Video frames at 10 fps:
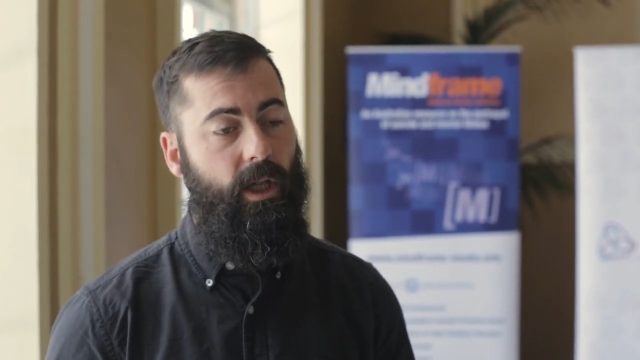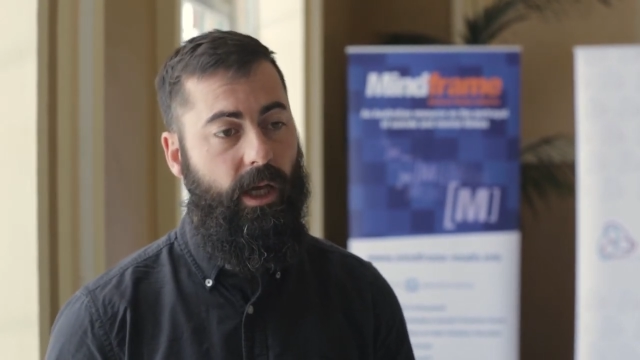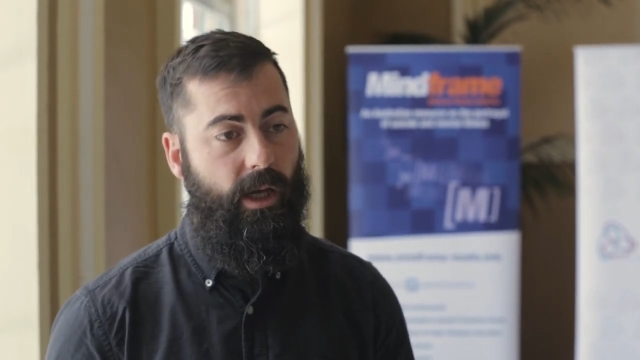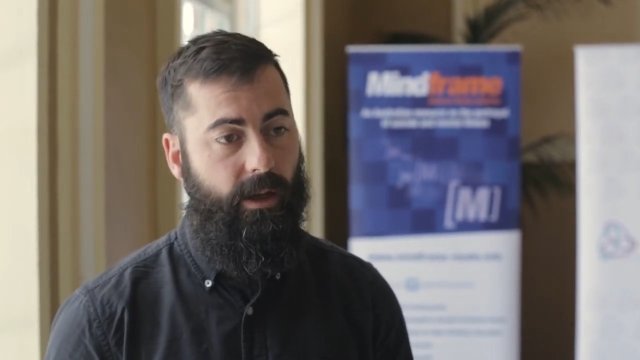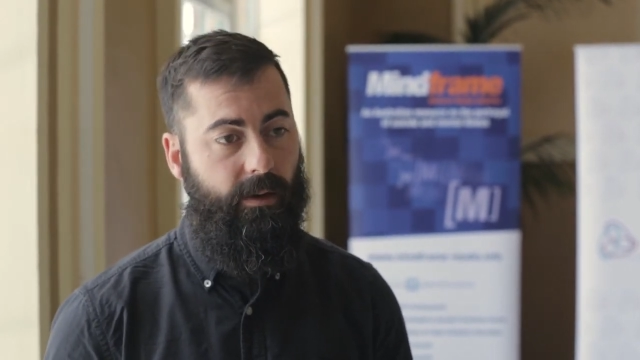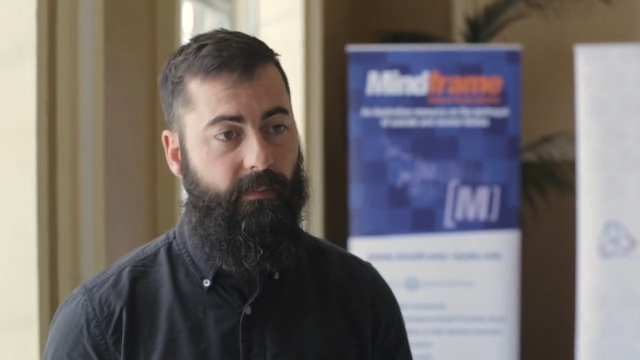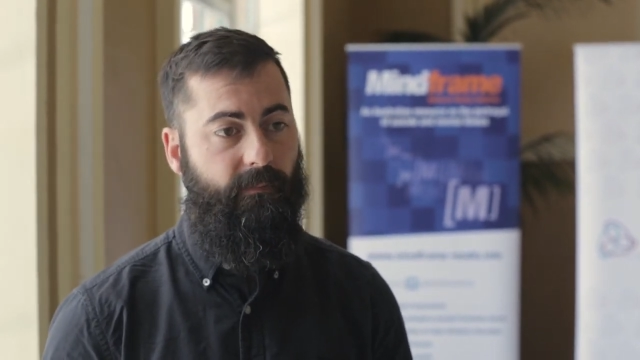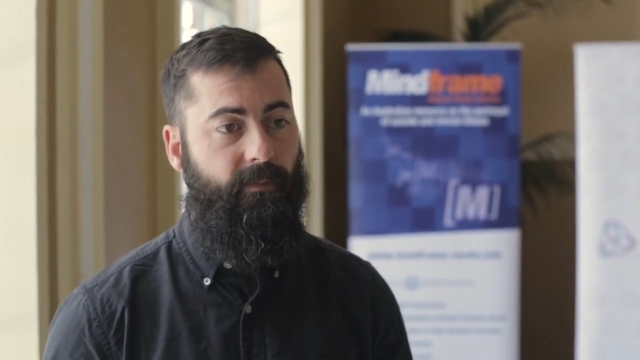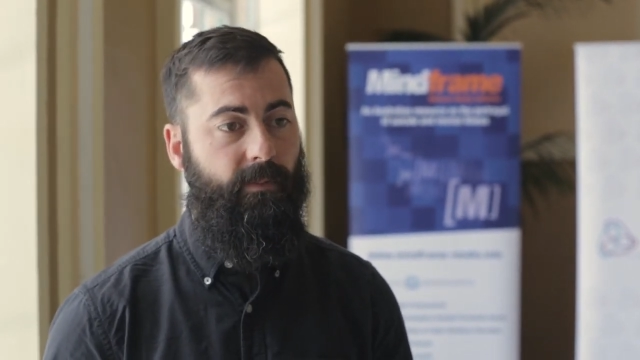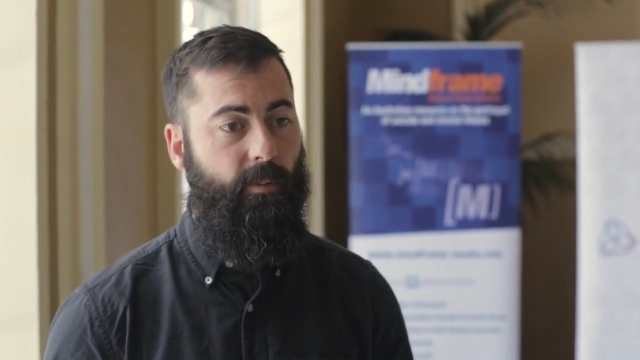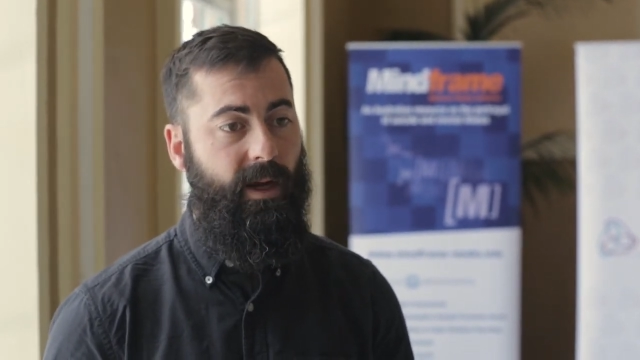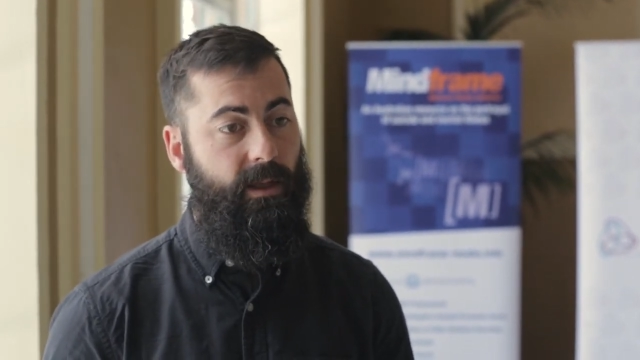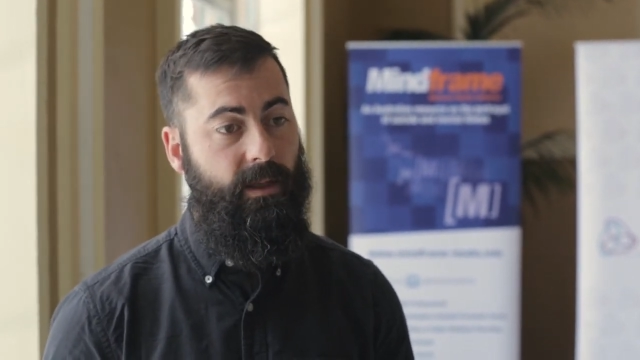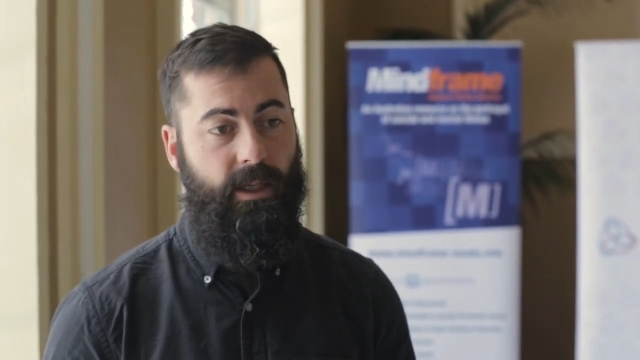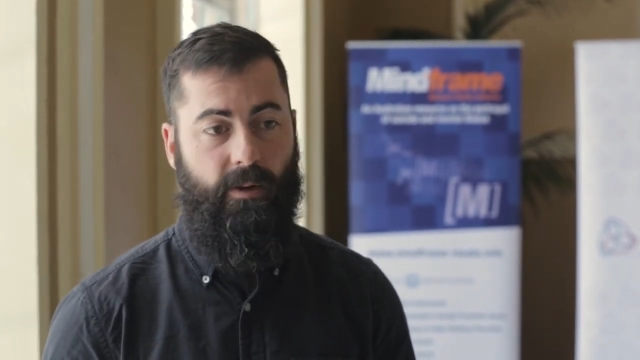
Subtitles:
learn from the way that the